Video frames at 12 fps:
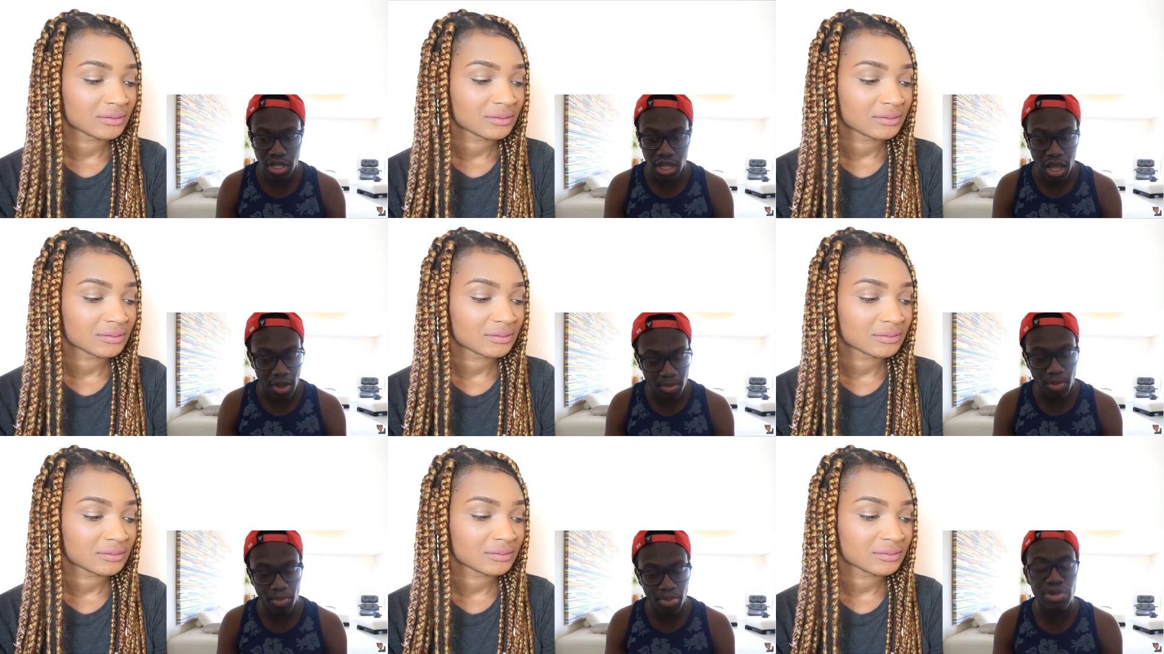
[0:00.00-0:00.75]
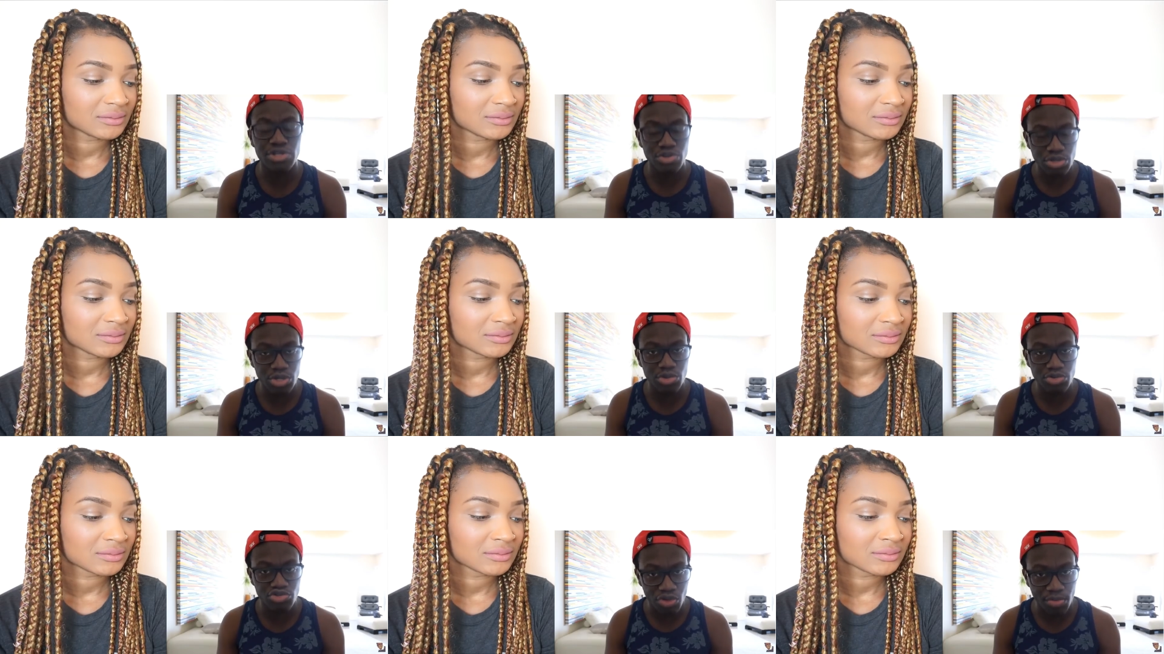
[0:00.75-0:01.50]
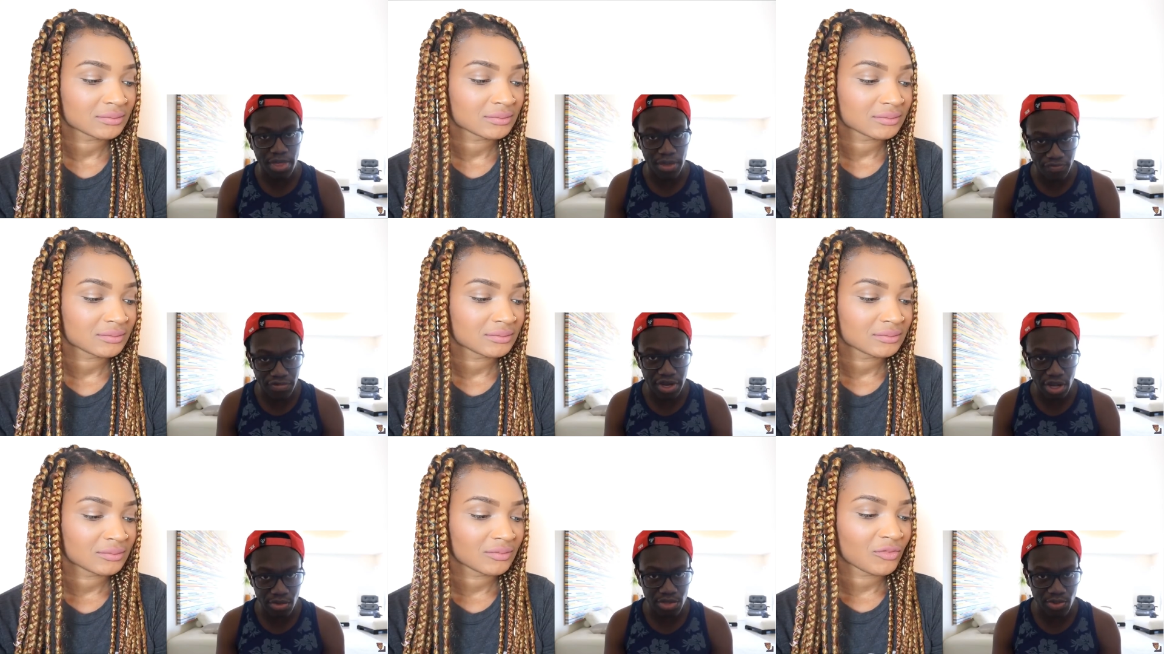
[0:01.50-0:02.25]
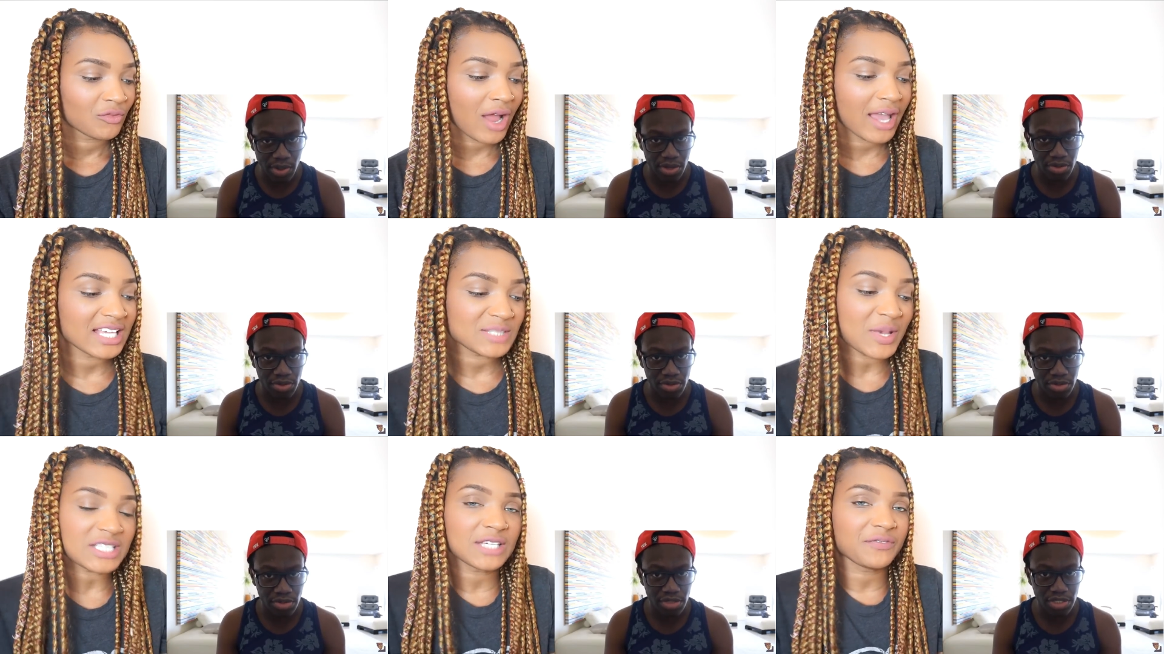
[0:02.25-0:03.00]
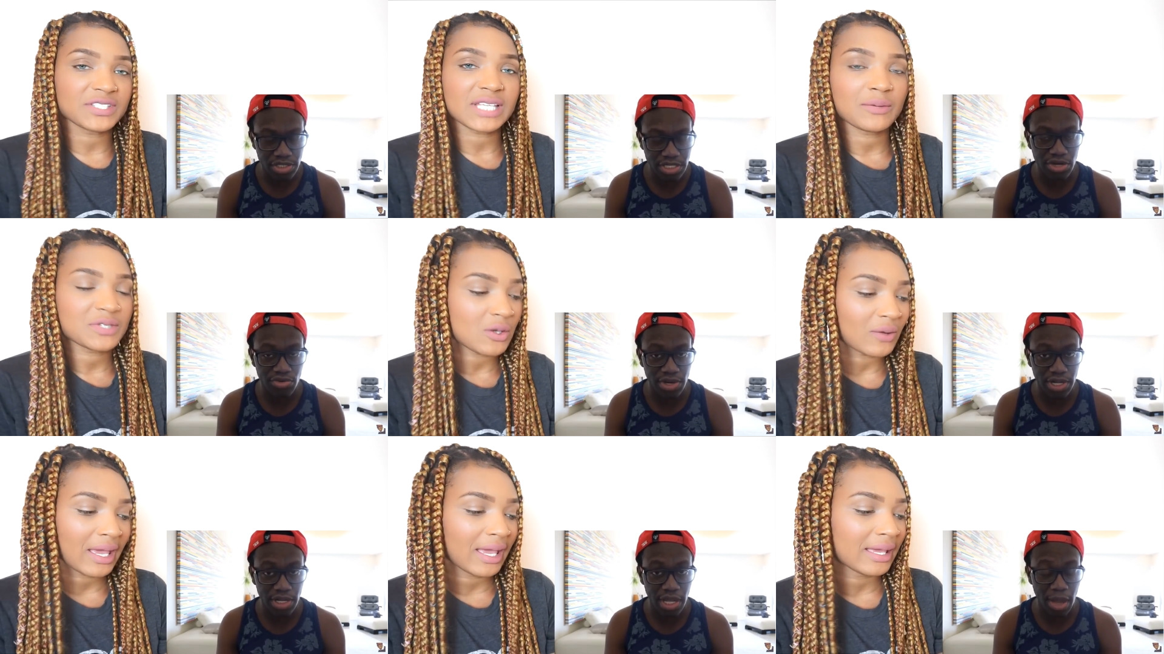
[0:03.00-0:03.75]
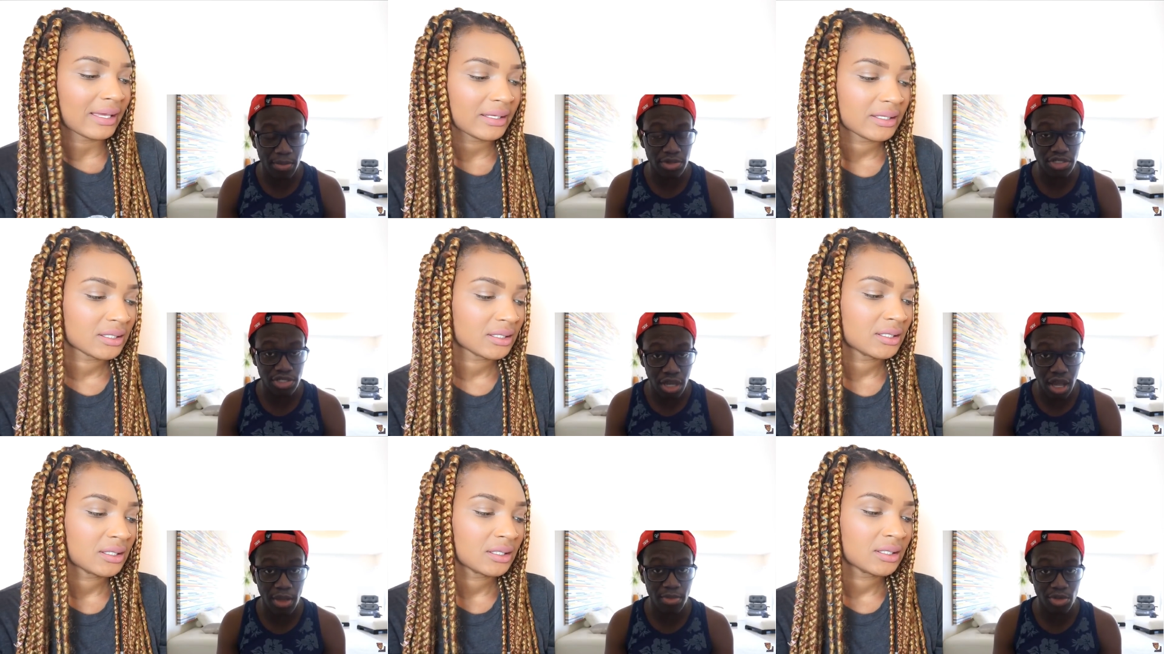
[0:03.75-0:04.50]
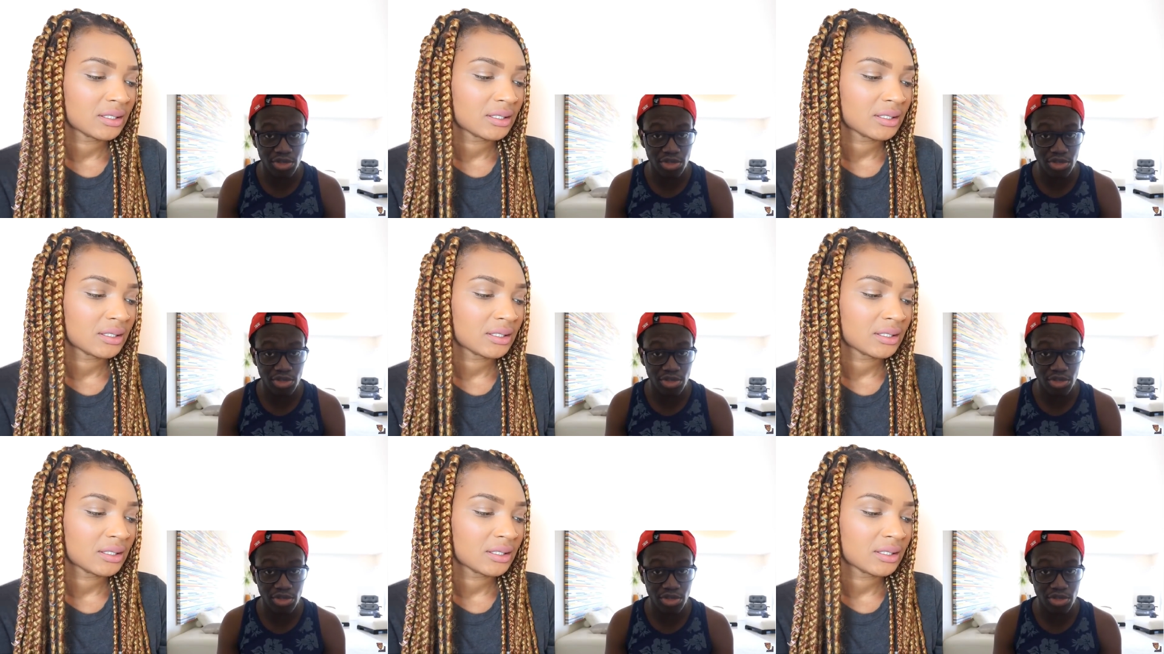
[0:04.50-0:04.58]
Speaker 1: I'm pretty sure you dropped that video as well. Right,
Speaker 2: especially if you said it was okay. How much
Speaker 1: time